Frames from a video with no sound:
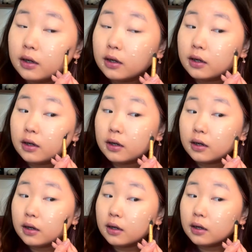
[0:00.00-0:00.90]
and I'm just
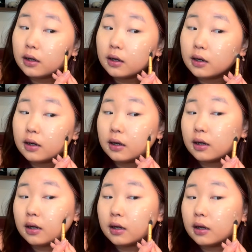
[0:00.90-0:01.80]
gonna tap
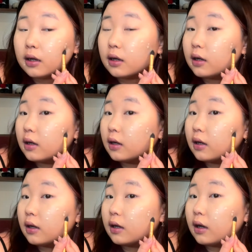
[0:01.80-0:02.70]
very
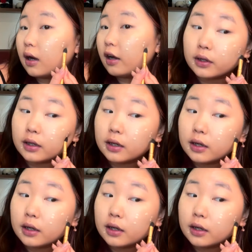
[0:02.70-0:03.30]
lightly on it.